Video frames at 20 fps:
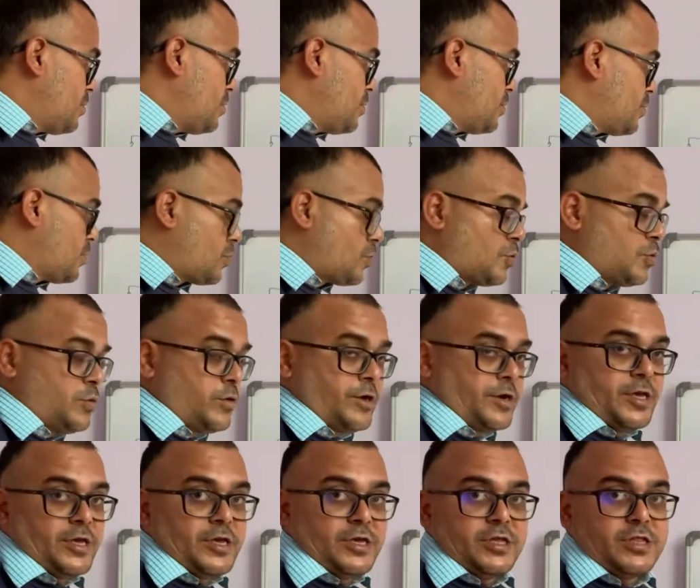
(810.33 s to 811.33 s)
should
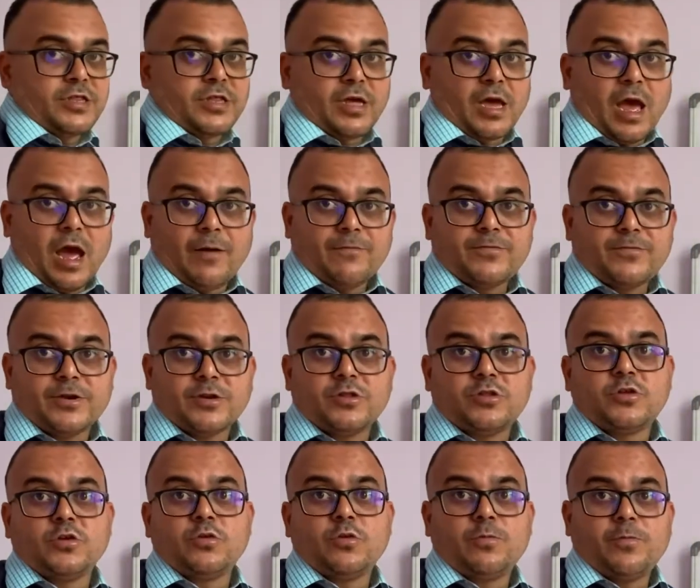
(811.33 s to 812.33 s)
reach after
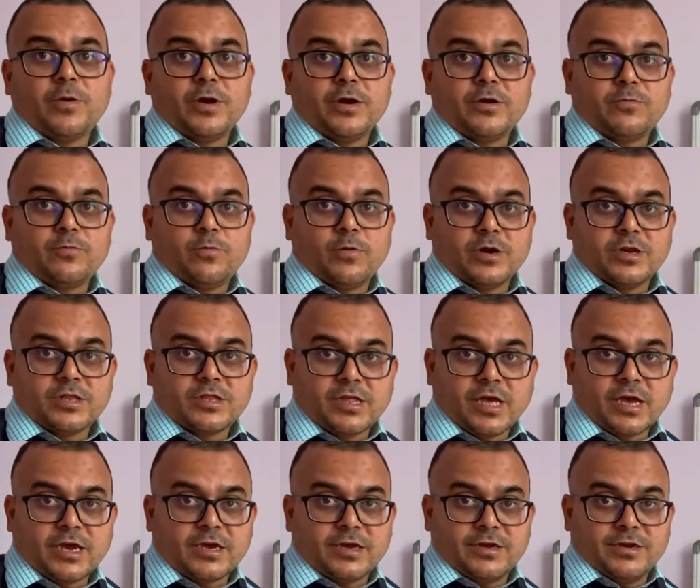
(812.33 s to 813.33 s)
0.1
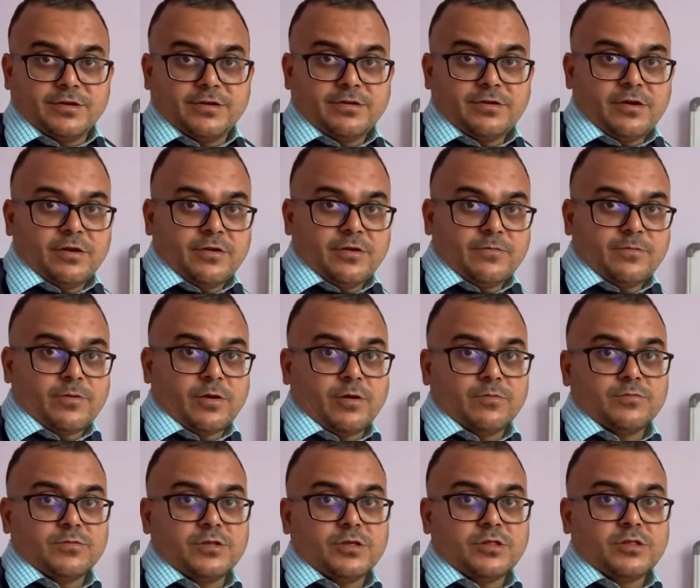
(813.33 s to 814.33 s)
second from
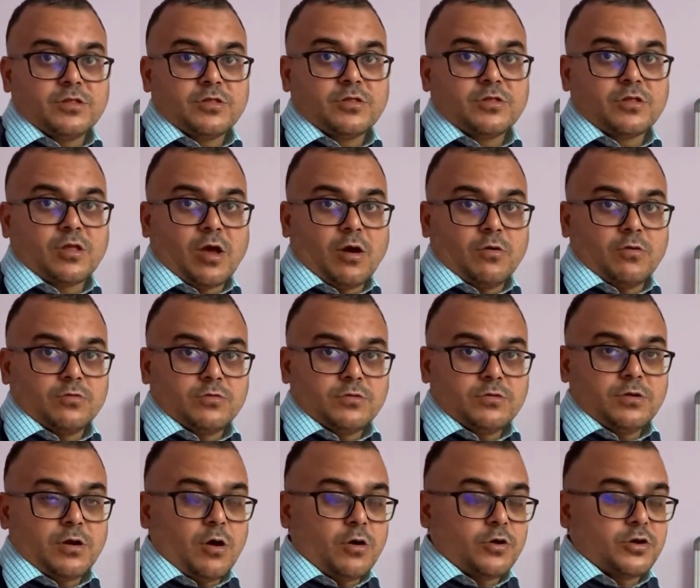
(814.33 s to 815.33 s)
the
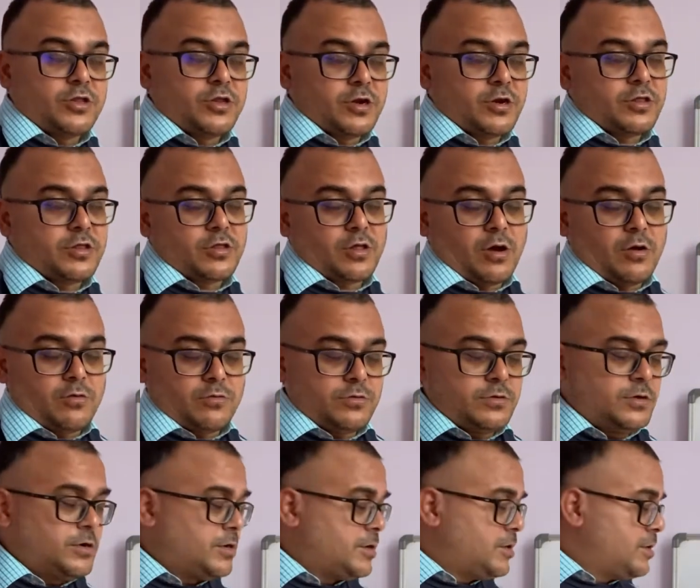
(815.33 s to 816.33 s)
original
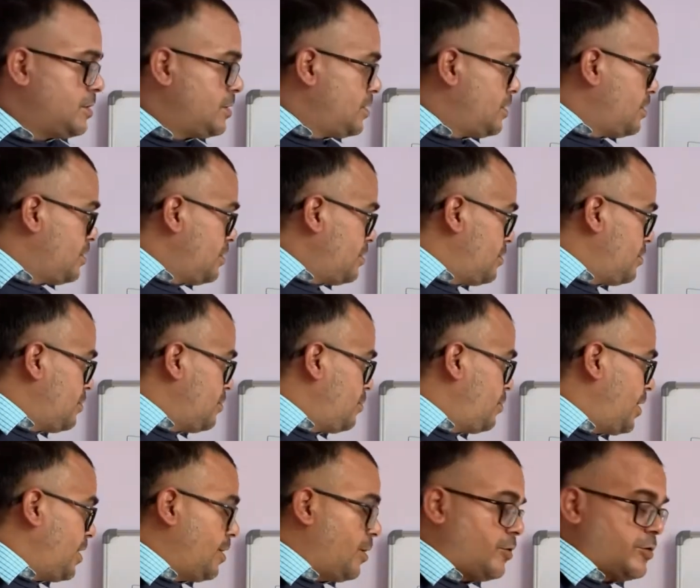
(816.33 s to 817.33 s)
sound,
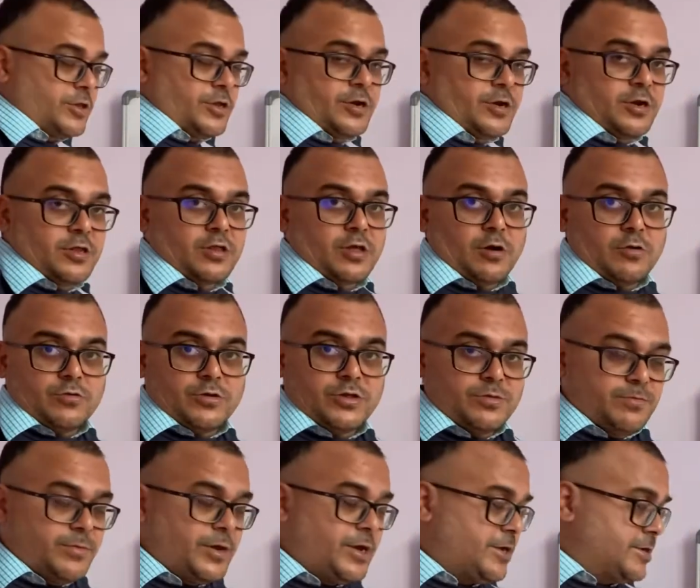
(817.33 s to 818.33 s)
when original sound is
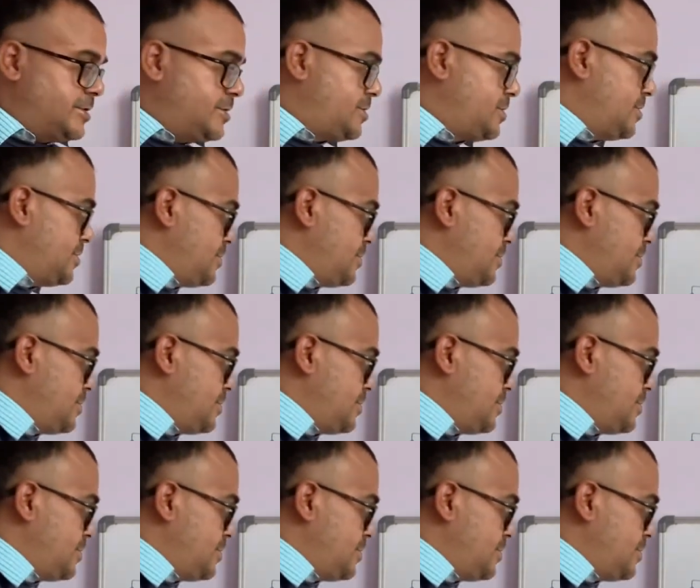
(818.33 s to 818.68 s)
made.